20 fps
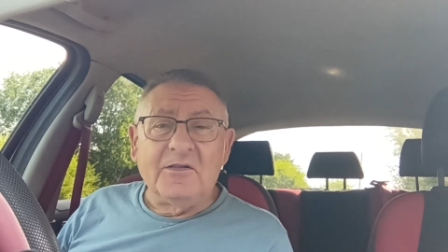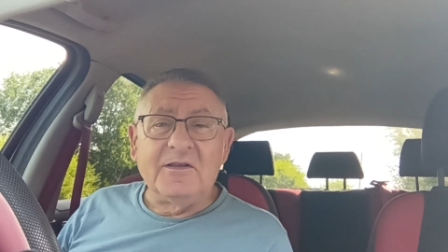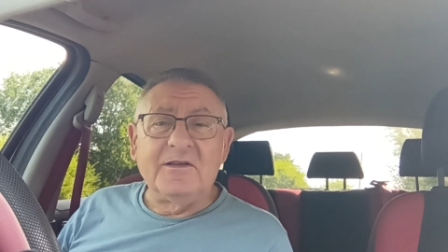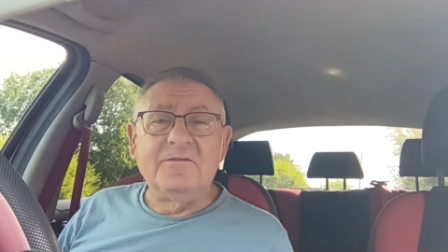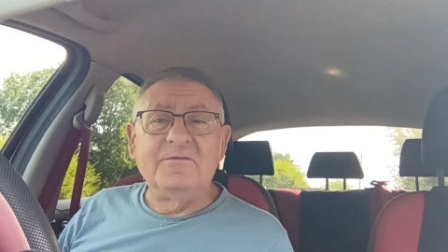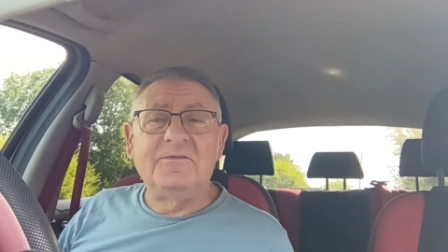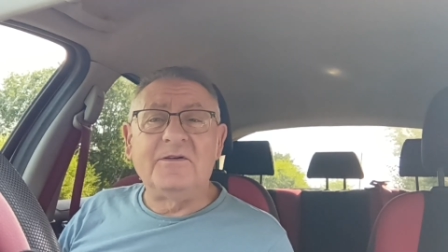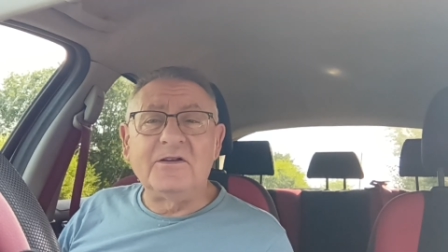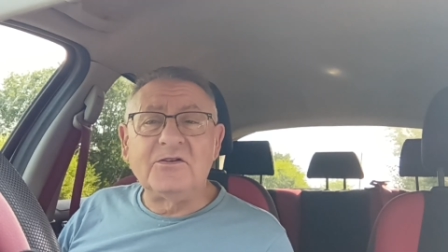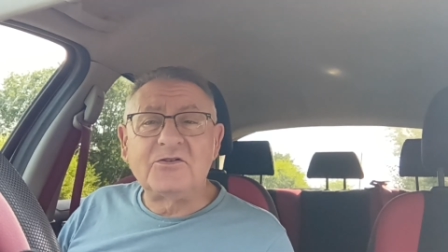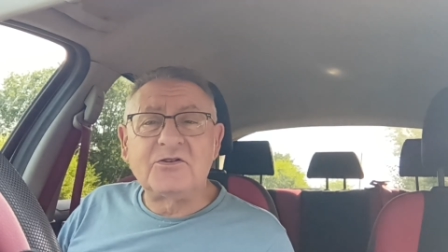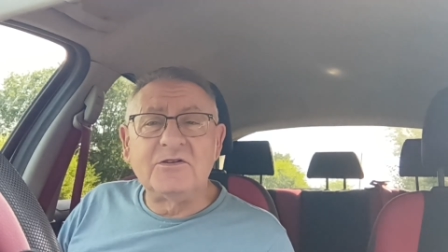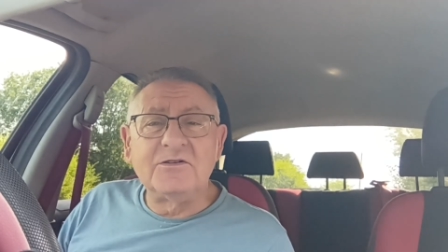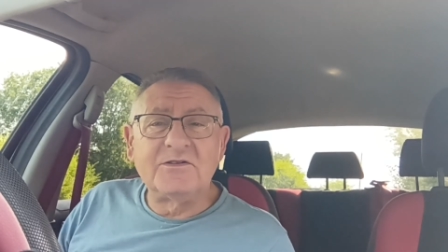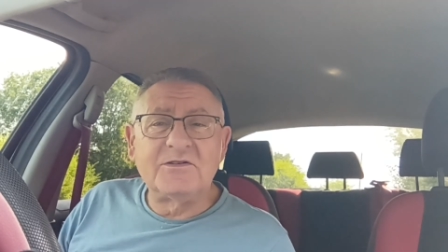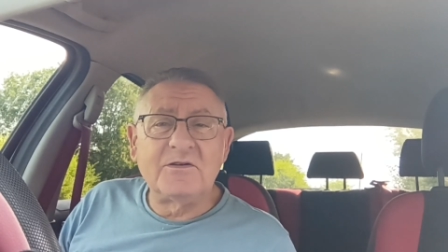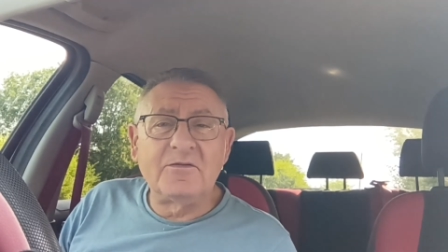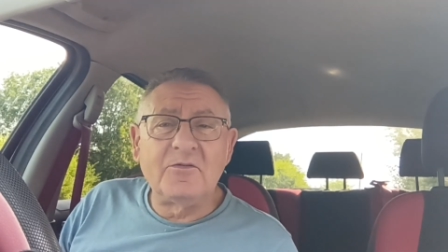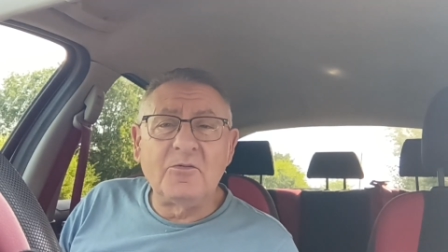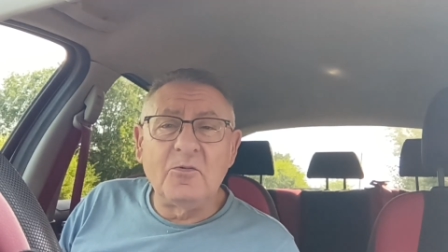The
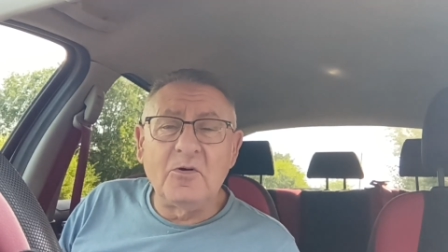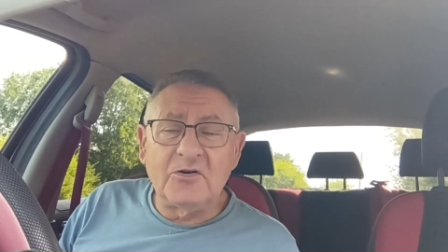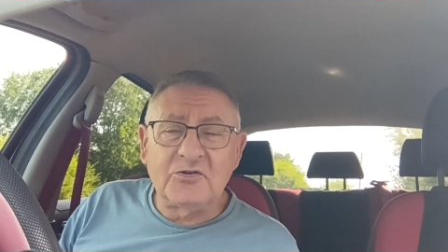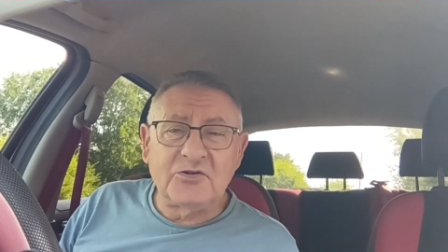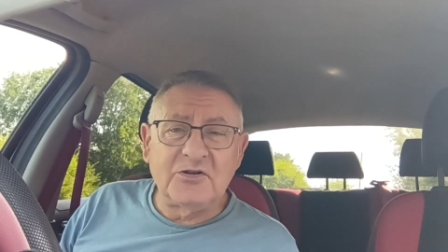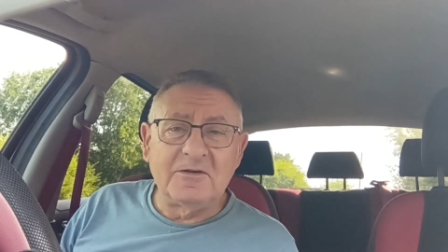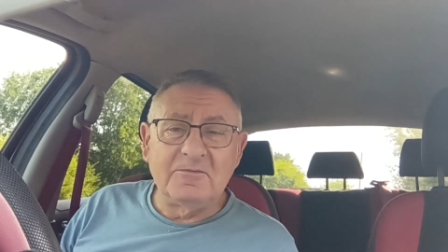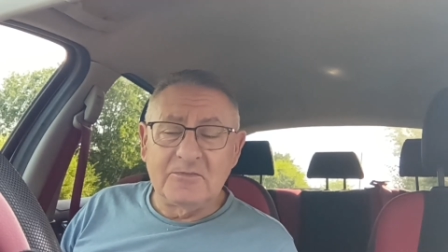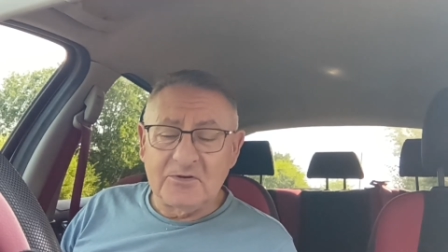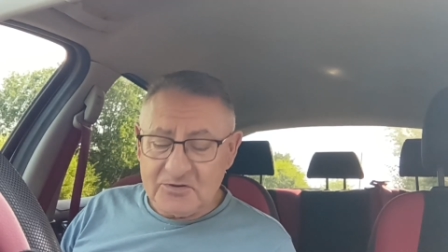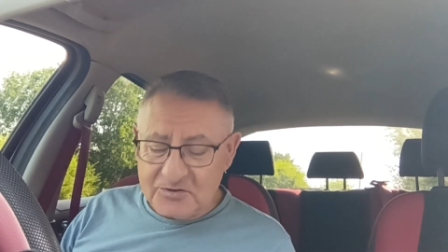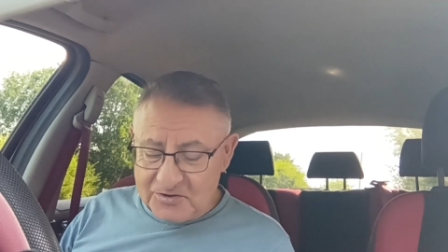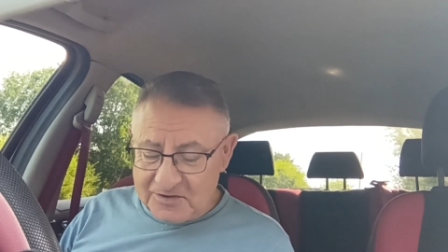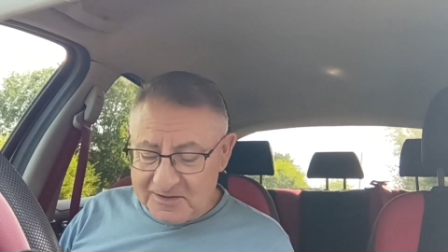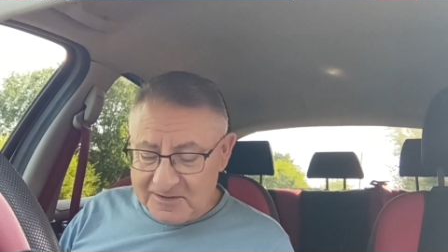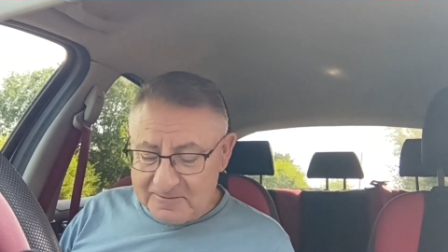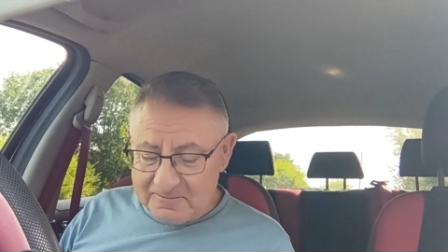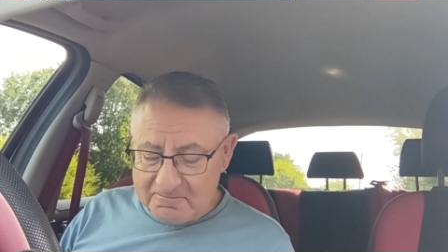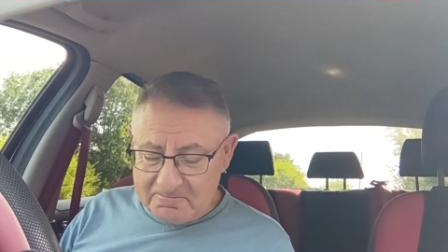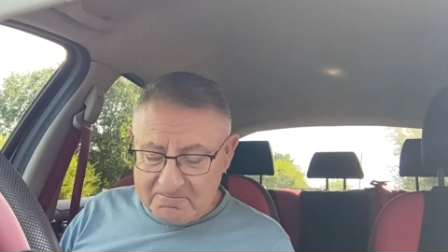inventions of the washing
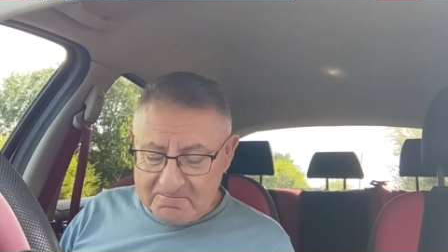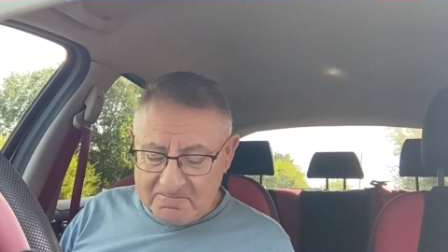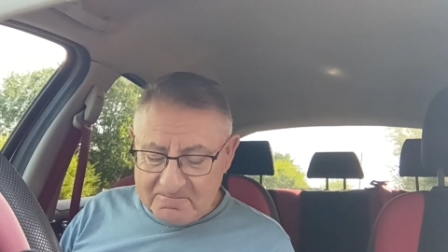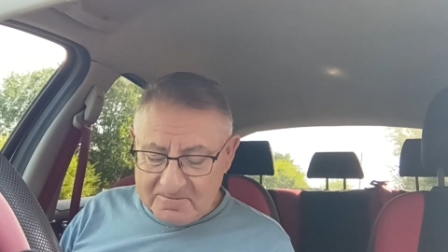machine.